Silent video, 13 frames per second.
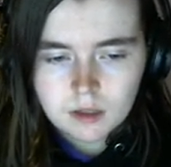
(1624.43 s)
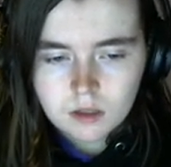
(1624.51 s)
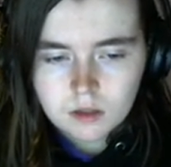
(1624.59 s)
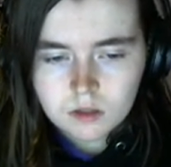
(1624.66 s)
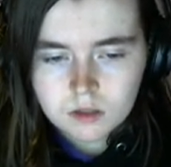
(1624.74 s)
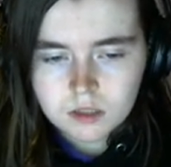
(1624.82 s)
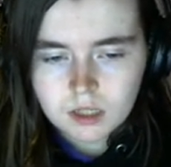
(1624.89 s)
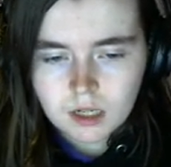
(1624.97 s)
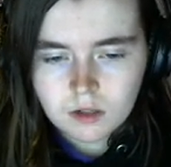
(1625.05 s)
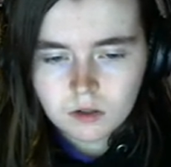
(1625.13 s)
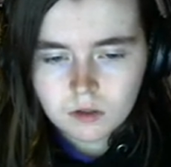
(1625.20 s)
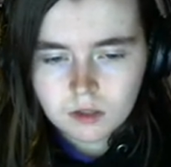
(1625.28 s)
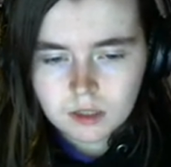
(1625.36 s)
Looks like
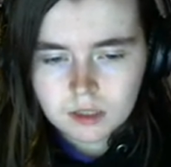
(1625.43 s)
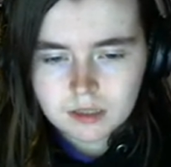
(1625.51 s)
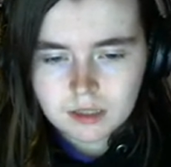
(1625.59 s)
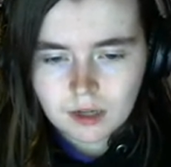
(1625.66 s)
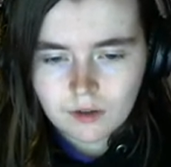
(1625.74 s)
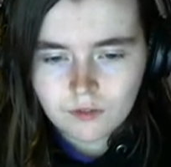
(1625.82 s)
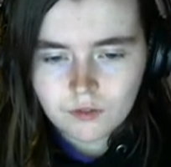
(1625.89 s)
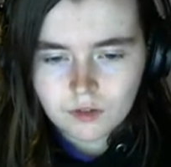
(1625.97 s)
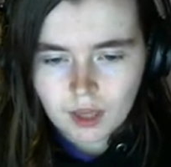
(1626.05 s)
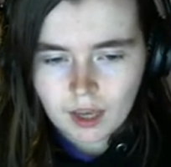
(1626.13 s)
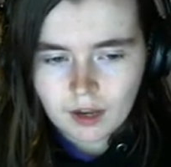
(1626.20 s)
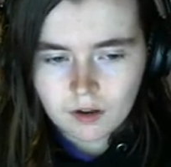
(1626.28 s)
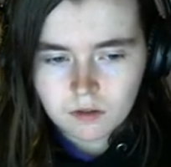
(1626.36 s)
Yuri is down for the
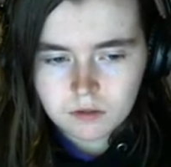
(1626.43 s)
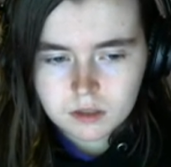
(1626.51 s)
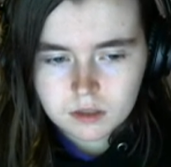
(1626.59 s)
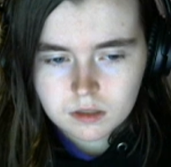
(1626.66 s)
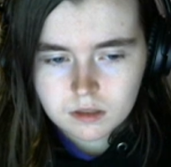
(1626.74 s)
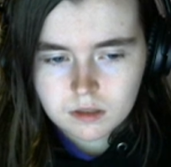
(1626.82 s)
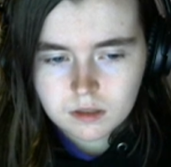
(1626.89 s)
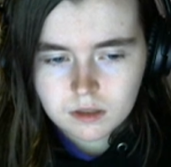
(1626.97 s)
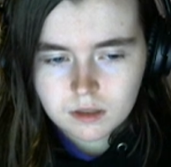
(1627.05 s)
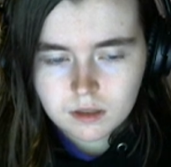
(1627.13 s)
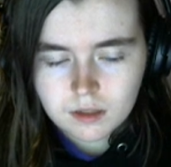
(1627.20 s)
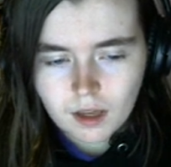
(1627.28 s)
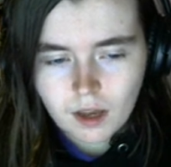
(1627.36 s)
count.
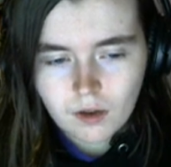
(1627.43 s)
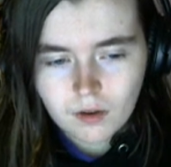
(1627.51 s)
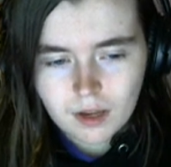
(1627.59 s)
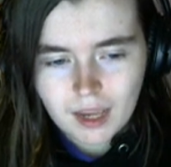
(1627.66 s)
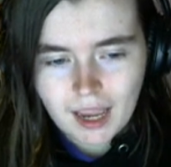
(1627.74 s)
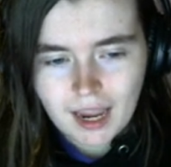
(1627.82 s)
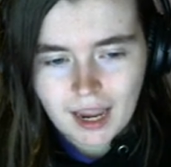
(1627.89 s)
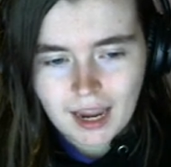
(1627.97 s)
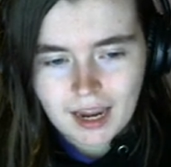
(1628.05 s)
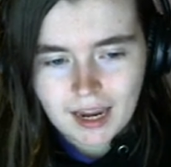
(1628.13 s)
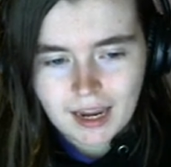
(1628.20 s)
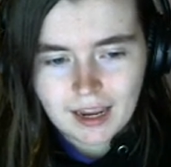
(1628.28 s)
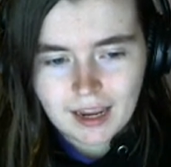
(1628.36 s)

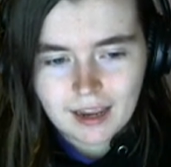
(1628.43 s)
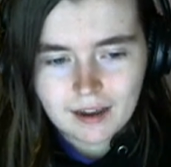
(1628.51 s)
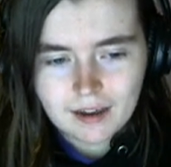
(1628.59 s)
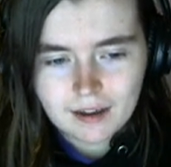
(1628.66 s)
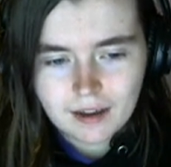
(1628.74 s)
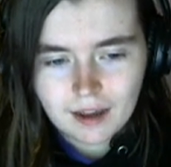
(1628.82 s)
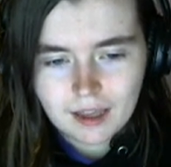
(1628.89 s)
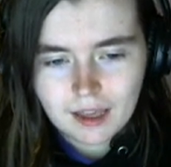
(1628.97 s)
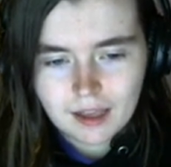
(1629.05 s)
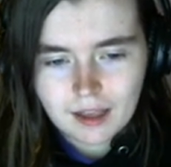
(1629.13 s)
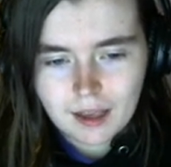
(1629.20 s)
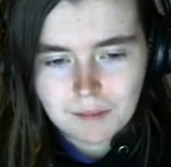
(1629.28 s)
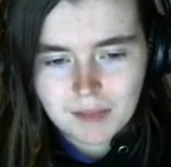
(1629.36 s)
Okay, I guess
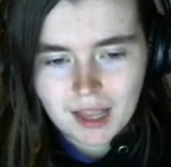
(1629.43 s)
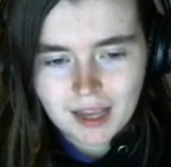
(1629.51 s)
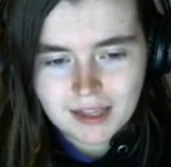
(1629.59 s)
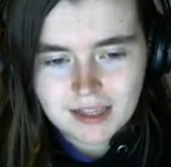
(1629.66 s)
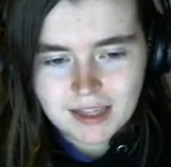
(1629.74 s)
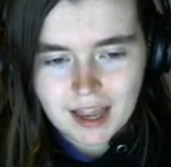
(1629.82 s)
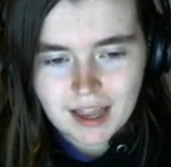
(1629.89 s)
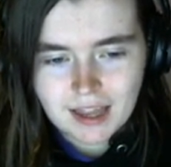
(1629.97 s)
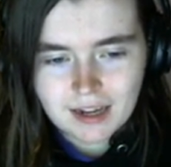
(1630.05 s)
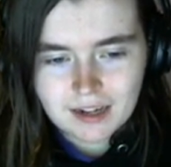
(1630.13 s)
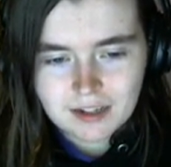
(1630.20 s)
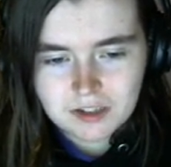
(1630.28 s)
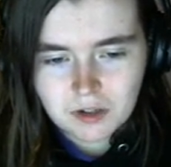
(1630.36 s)
I'm next then.
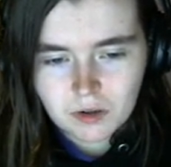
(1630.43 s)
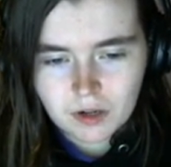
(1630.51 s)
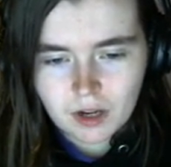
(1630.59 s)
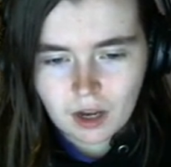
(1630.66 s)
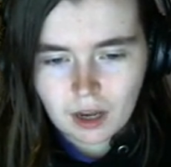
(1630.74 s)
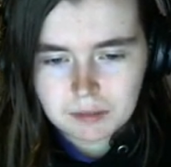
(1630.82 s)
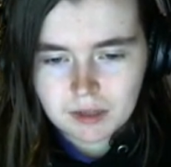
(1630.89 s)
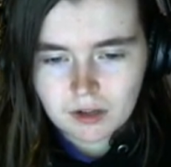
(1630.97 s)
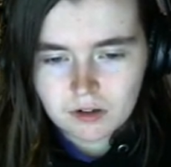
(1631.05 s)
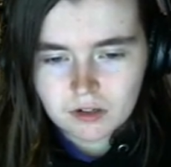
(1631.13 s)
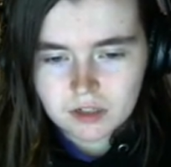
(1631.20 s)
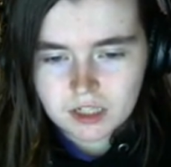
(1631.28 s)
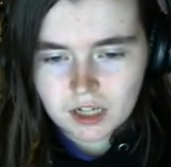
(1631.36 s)
Sori hops out of
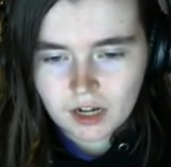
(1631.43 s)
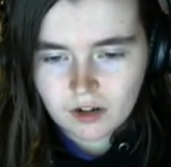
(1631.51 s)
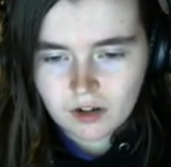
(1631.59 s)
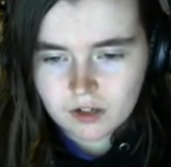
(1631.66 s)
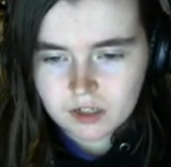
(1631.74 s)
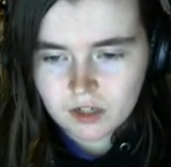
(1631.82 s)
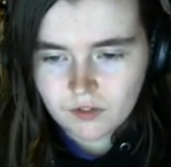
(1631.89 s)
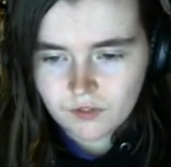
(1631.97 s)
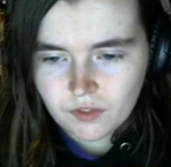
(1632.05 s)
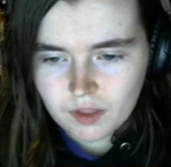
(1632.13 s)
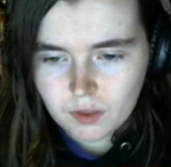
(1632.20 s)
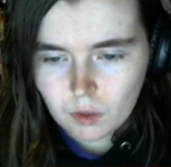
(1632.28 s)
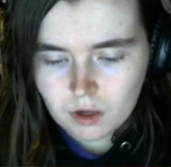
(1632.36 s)
her chair and
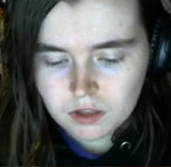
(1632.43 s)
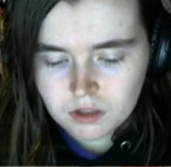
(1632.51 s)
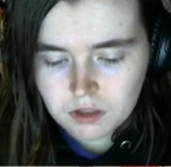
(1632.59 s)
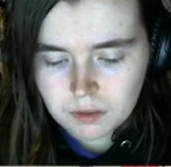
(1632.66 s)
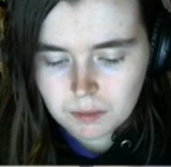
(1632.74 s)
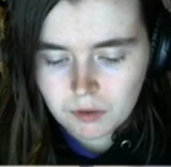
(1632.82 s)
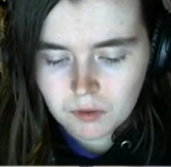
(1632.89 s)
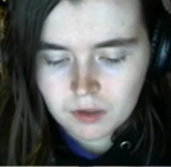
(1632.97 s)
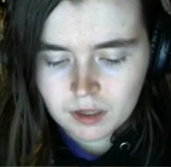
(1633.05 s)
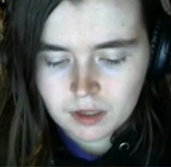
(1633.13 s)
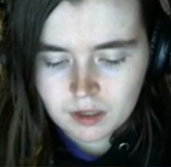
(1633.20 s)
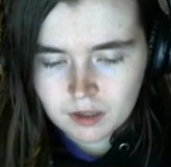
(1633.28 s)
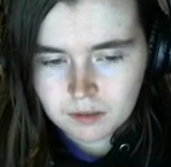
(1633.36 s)
cheerfully walks to the
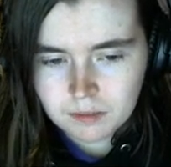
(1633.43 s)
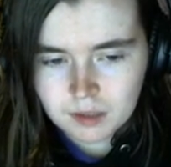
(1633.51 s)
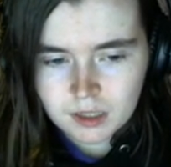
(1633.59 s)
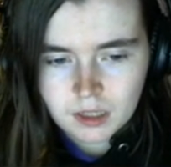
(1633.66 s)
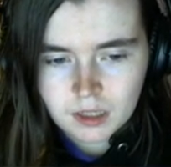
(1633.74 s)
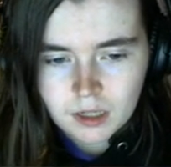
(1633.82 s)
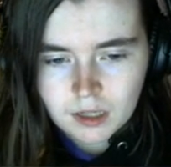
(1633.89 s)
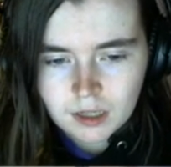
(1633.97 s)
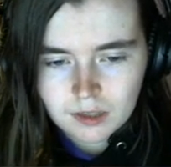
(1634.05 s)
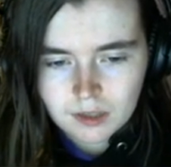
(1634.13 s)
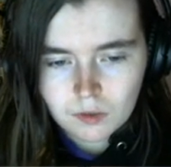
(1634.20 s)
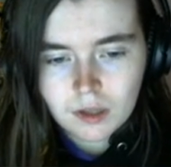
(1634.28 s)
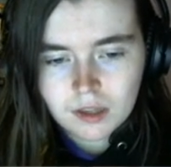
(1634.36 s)
podium.
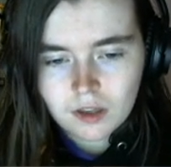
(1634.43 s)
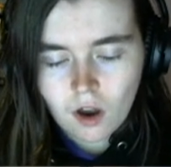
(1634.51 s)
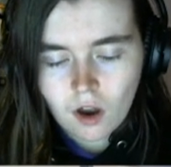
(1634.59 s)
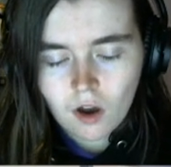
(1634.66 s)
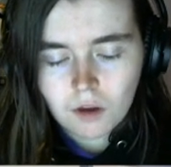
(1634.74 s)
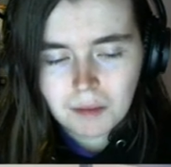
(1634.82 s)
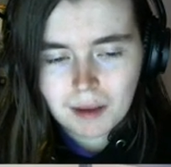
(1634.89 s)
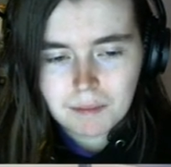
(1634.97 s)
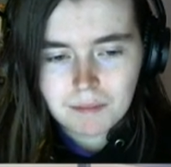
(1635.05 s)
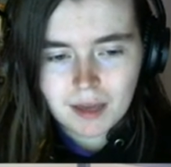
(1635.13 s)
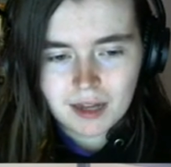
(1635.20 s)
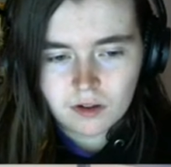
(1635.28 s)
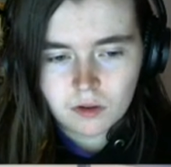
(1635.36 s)
This one's called My
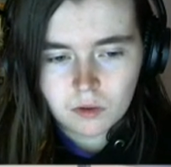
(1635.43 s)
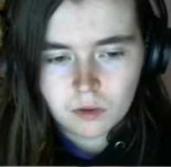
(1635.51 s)
Meadow.